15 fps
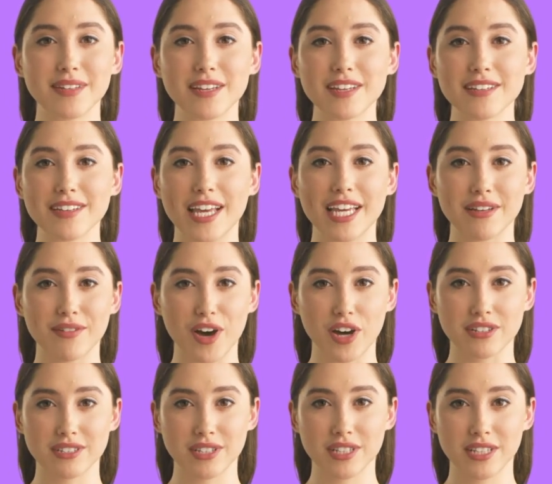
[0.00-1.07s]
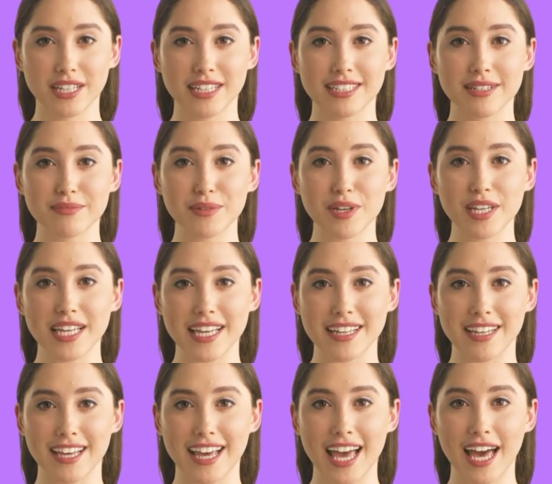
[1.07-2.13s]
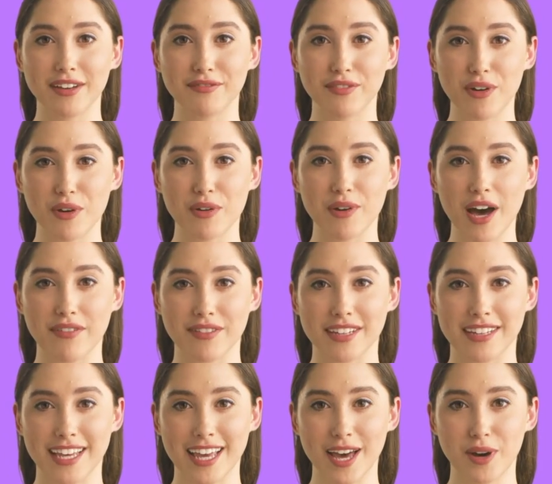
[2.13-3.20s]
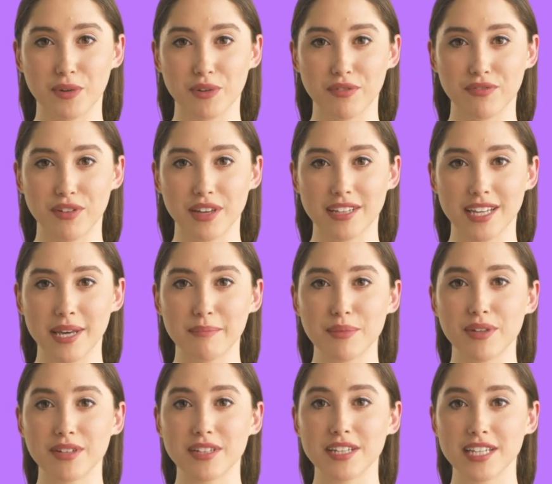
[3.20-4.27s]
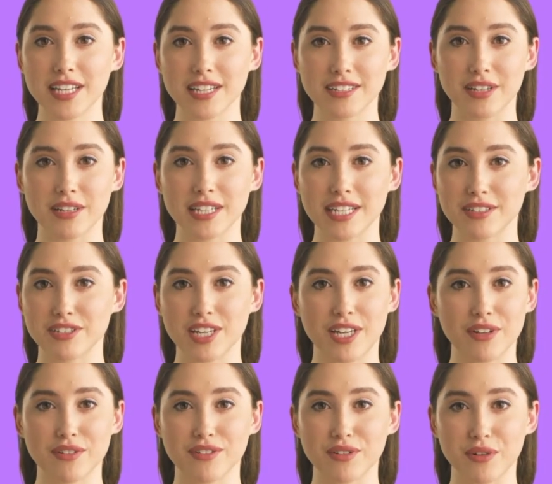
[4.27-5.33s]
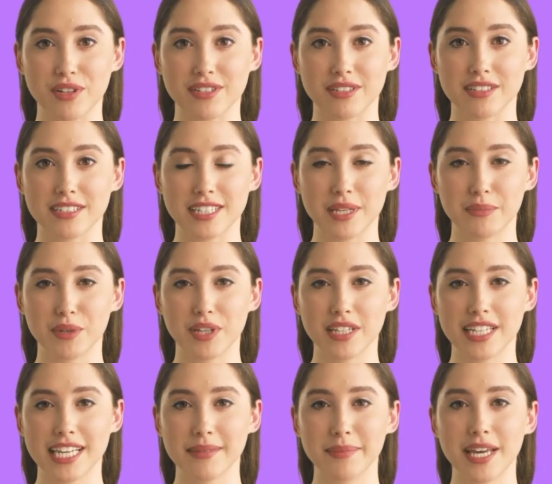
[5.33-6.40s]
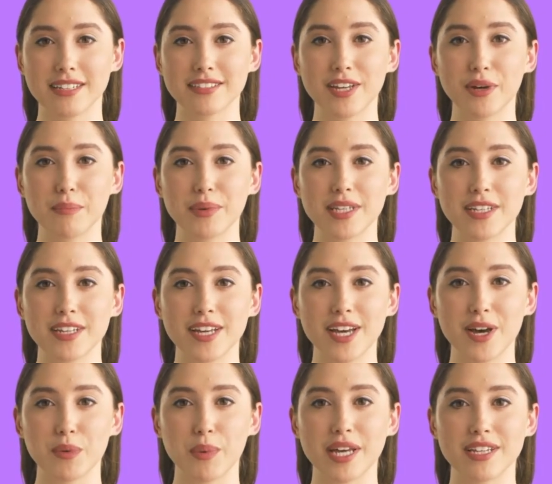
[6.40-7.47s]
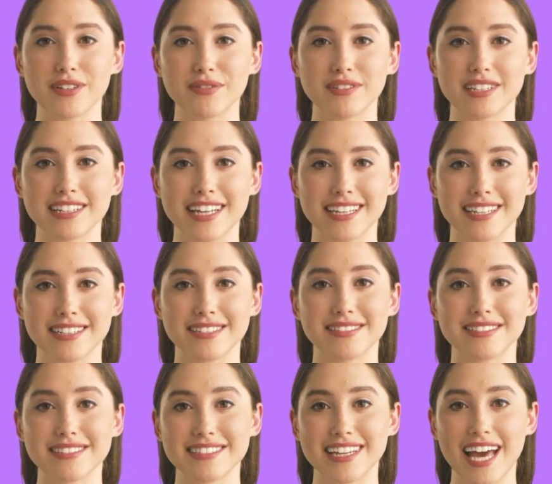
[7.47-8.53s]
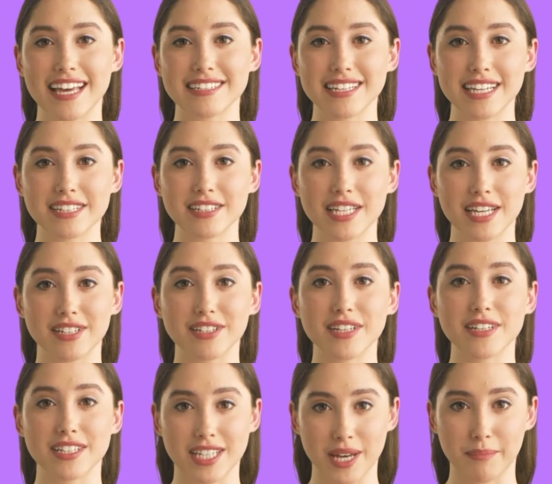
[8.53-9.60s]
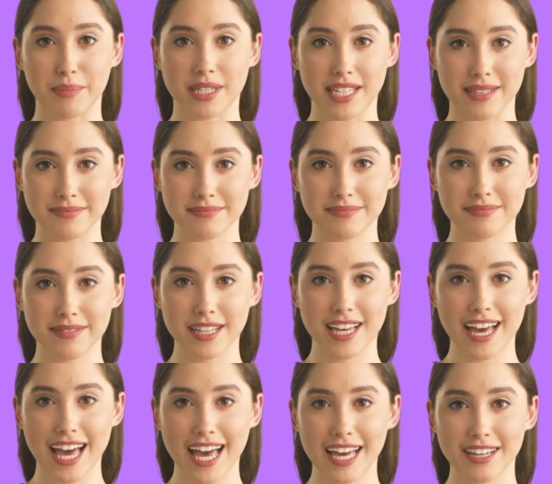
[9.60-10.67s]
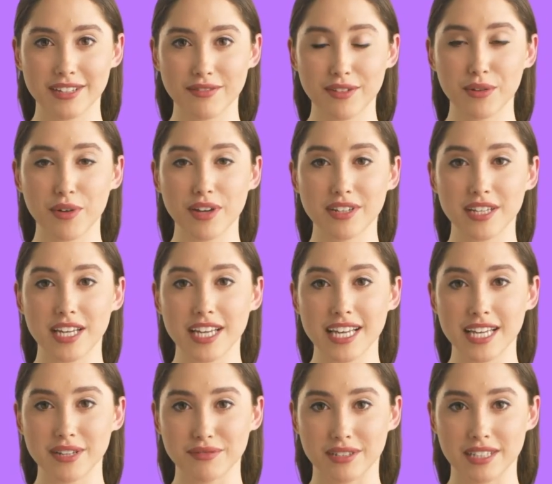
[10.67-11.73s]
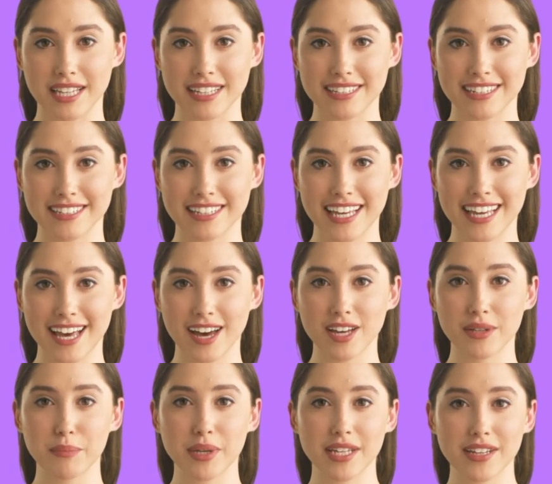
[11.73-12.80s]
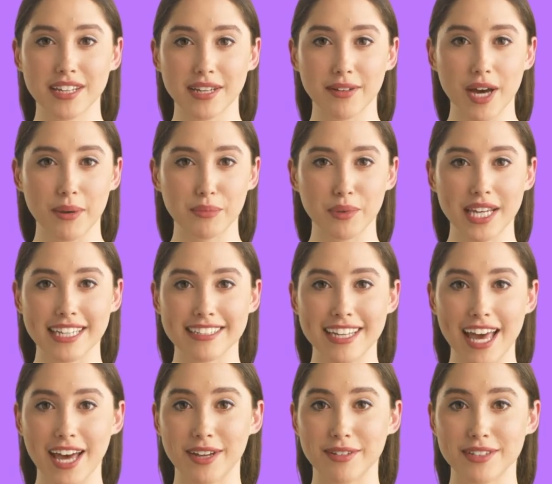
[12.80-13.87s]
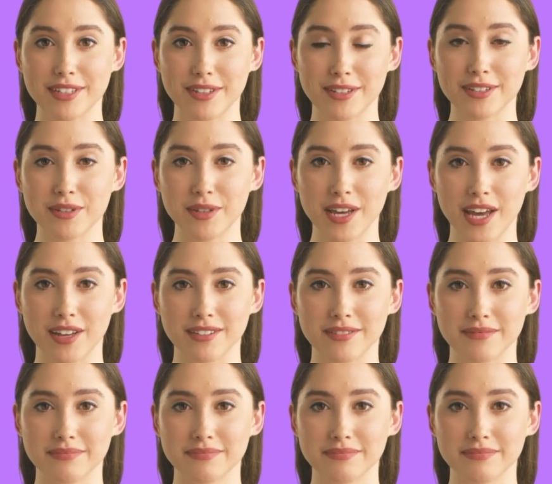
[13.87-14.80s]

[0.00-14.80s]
Then you've also collected marketing and firmographic data, or for example, the lead channel source, number of emails open, webinars attended, size and location of the company. And of course, you've collected data on whether they've upgraded to higher tiers or not.